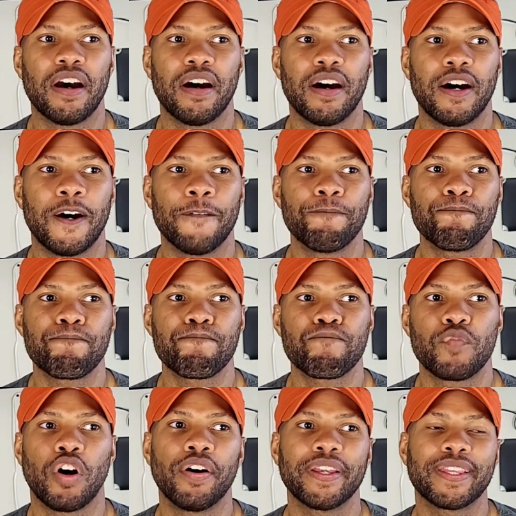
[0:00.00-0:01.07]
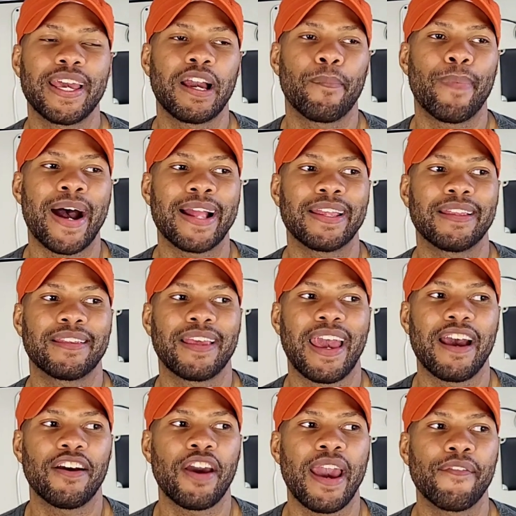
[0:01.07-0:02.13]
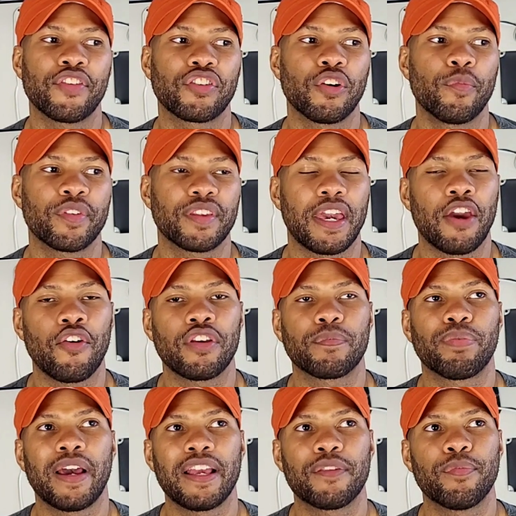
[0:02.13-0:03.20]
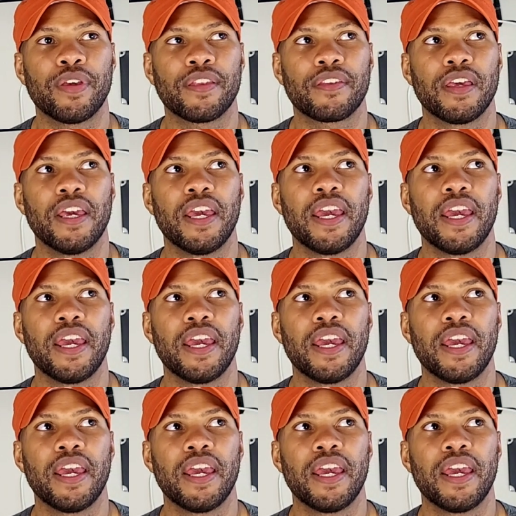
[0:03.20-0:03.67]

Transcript: The only thing about it is that her having so much Aries placements,